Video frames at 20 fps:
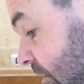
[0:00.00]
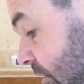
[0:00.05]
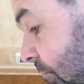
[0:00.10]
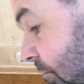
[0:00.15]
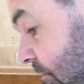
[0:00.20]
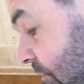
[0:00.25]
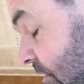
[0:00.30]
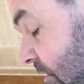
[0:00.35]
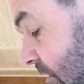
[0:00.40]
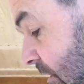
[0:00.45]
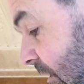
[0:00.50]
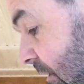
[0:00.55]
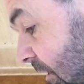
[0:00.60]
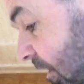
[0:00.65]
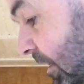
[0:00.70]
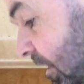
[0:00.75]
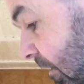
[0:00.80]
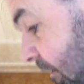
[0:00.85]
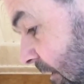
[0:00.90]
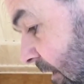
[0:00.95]
comes, I'll let
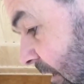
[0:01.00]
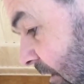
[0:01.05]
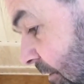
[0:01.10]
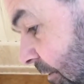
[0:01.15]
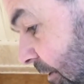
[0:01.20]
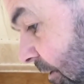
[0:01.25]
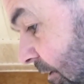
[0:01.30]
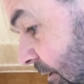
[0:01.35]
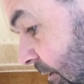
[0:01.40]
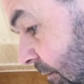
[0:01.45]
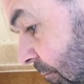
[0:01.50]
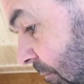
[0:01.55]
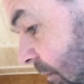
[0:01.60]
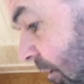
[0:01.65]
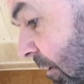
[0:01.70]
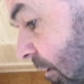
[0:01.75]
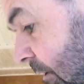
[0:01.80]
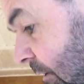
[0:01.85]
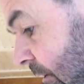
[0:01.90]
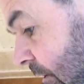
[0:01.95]
you know how I get on.
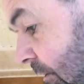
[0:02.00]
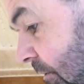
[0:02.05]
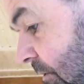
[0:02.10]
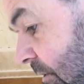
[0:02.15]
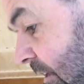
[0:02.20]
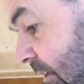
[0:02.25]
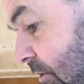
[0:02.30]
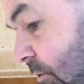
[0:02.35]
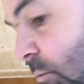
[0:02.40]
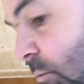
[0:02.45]
So that's